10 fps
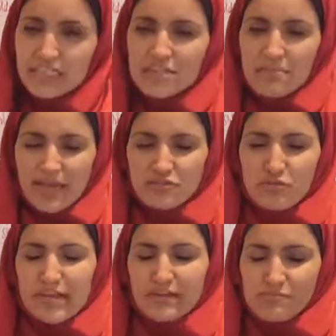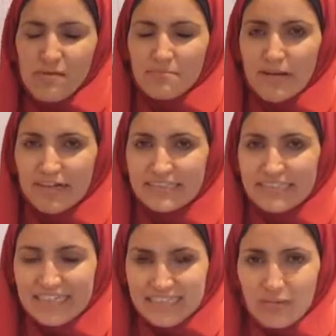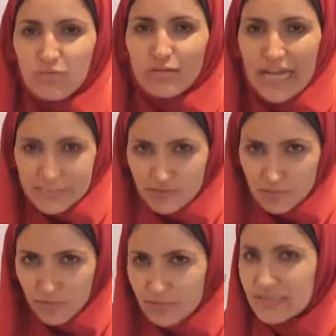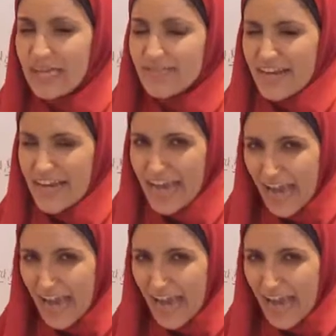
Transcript: to make sure that I remember double and triple, that I